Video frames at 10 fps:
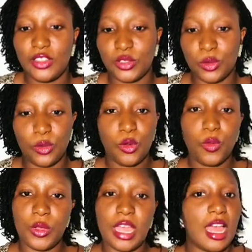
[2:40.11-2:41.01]
So
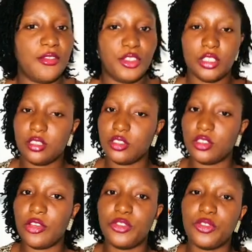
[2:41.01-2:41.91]
we have just the
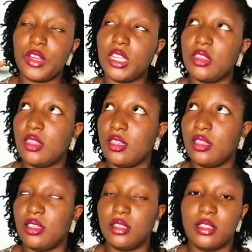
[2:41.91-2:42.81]
soft drink,
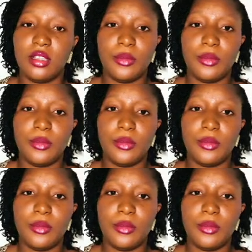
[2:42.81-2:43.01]
the